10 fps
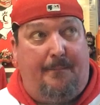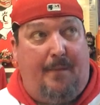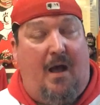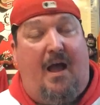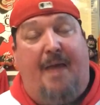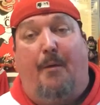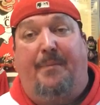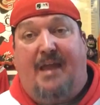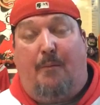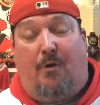
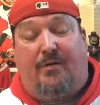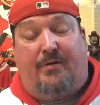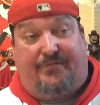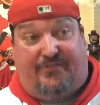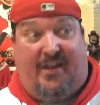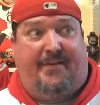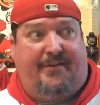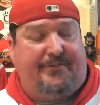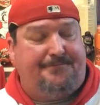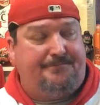MLB Network said
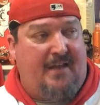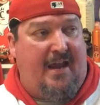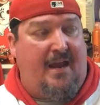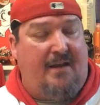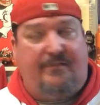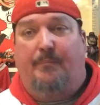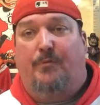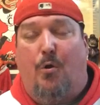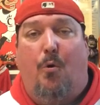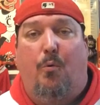this, and some
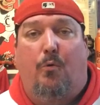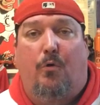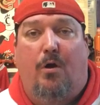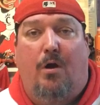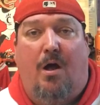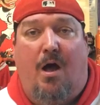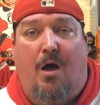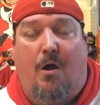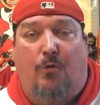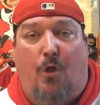
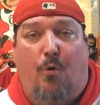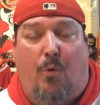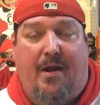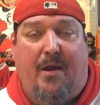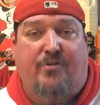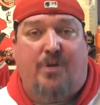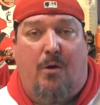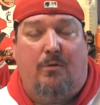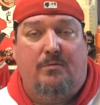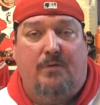our local radio
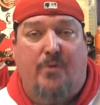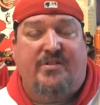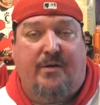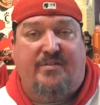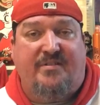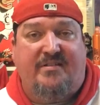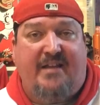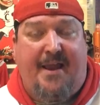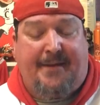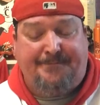show host here in
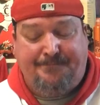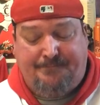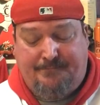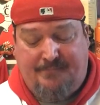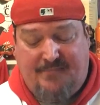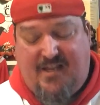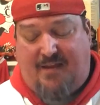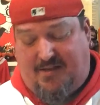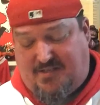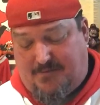Cincinnati
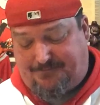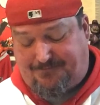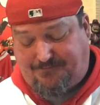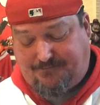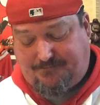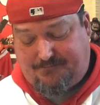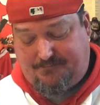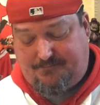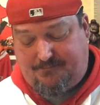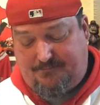said this,
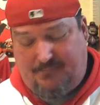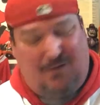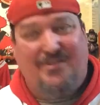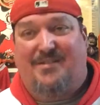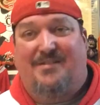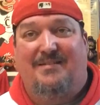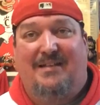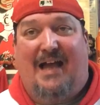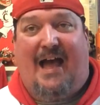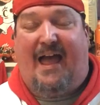which
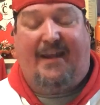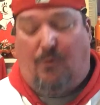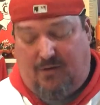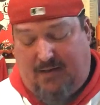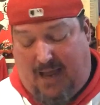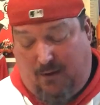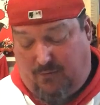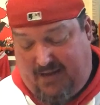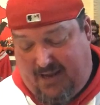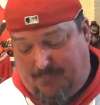I
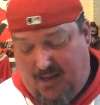don't get.